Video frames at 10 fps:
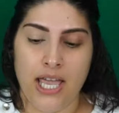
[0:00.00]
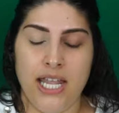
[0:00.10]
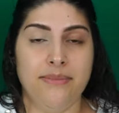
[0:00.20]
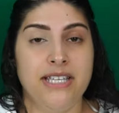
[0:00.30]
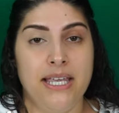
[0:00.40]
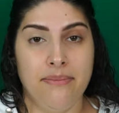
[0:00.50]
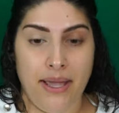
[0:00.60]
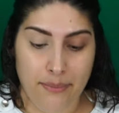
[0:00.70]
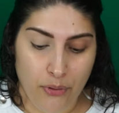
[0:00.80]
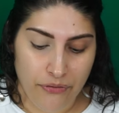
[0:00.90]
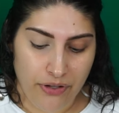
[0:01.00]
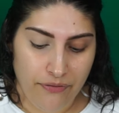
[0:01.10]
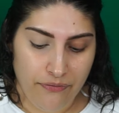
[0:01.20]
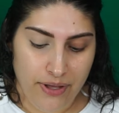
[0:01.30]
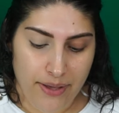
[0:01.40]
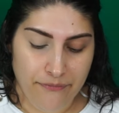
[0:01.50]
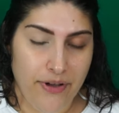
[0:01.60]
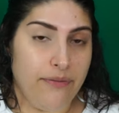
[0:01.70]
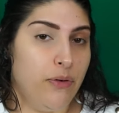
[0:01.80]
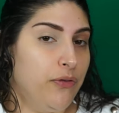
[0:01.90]
And I'm taking my Morphe
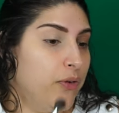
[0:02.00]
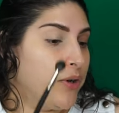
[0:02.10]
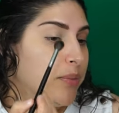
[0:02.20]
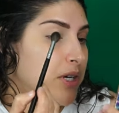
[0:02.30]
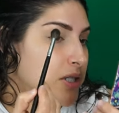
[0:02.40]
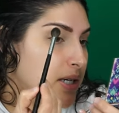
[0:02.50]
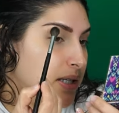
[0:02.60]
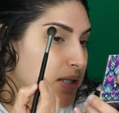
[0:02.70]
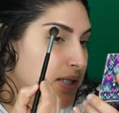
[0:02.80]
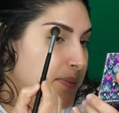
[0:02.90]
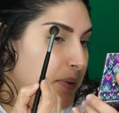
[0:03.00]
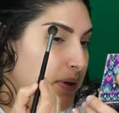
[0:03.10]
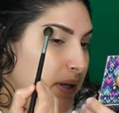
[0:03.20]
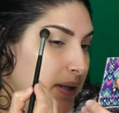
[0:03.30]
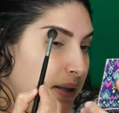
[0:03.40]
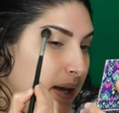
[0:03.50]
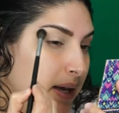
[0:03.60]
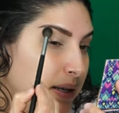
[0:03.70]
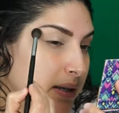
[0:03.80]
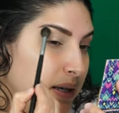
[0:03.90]
M504 brush and I'm just putting
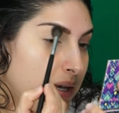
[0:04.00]
that